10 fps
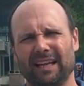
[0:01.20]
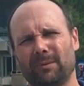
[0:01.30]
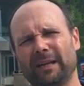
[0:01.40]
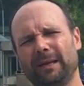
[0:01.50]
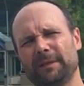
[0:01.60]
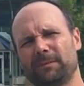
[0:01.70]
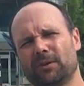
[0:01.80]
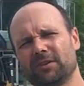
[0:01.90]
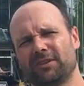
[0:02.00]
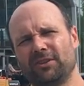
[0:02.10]
Hello, my name is
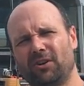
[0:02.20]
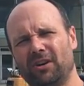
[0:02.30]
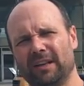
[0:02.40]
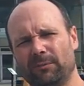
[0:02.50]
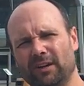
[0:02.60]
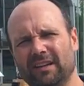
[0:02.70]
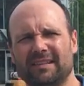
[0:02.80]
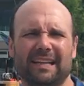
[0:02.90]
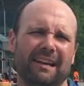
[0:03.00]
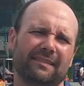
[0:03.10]
Bruce Dorr and I'm one of
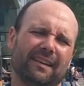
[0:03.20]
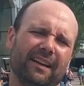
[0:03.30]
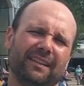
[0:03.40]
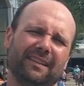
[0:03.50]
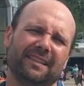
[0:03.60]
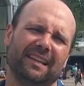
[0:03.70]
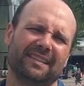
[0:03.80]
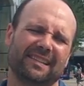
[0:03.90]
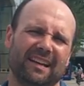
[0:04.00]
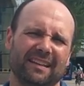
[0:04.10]
the staff scientists
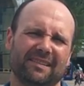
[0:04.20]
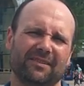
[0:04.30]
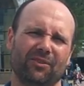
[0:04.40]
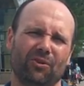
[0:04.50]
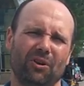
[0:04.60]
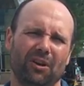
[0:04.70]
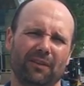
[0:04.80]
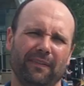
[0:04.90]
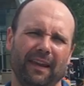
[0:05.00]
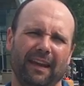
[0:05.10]
at Science
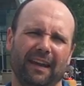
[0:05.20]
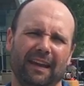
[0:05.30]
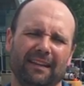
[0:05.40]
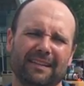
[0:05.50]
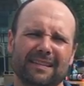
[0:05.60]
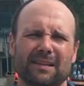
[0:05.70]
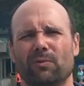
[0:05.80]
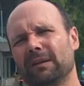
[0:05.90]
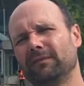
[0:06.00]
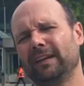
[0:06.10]
North, and this is a
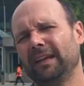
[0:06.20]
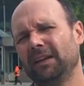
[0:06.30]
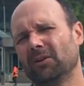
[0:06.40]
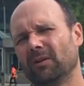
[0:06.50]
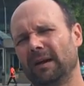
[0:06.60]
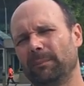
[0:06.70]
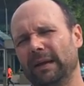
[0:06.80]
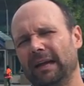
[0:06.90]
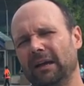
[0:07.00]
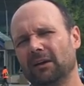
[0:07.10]
quick video
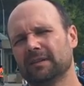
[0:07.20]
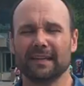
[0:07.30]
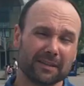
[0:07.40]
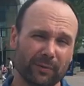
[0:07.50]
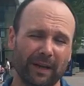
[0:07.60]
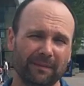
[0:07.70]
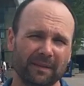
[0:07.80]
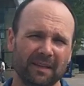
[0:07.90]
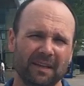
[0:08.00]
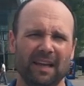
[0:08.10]
about sunscreen
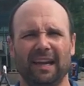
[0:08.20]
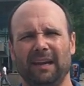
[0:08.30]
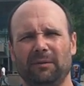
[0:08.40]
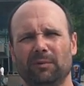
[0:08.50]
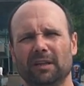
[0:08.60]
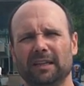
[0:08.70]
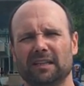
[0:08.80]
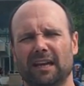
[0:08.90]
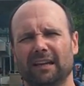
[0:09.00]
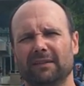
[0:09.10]
and really
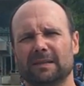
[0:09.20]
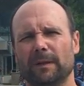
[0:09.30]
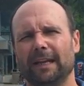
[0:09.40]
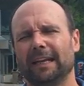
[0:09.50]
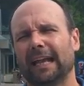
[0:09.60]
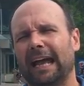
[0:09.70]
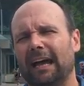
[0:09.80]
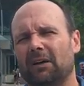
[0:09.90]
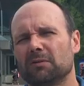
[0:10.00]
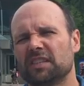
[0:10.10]
kind of explaining
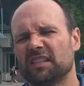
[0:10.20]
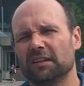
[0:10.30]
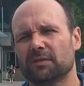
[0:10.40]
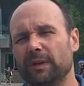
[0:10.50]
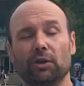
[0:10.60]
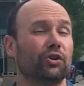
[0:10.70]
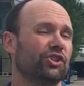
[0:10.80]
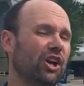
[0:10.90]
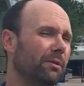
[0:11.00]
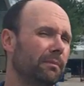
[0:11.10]
how sunscreen or
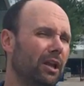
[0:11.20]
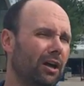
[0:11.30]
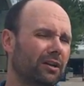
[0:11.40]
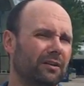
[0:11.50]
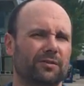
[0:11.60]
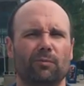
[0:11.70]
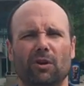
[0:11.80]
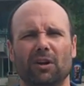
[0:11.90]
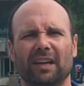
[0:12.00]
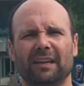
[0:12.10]
sunblockers
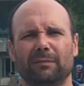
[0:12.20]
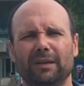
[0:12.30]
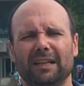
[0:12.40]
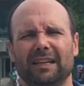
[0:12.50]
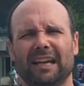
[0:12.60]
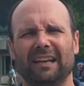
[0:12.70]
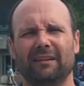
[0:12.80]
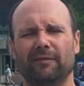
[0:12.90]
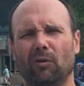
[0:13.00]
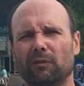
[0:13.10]
work and really kind
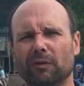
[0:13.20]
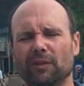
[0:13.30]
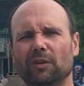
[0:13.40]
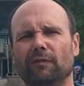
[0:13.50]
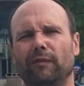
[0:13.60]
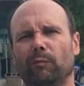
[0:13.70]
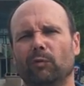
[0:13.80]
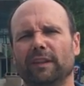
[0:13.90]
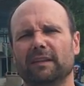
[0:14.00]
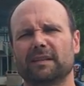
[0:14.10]
of overview of
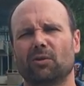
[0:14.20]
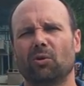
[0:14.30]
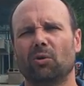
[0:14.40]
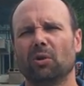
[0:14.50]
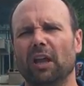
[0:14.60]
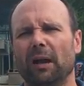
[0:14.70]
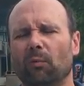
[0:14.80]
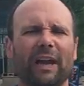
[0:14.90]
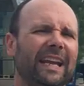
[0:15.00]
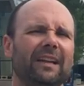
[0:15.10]
what this whole
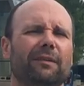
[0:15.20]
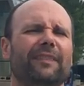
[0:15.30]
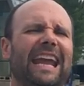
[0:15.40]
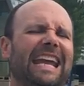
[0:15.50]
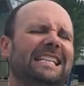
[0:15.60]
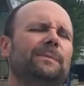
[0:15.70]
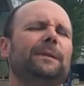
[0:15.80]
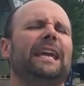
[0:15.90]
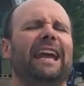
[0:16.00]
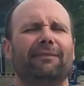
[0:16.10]
rating of
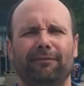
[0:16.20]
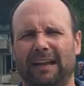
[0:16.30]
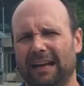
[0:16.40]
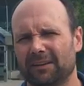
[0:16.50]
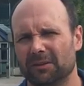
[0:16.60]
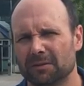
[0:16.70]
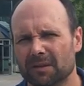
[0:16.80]
SPF factors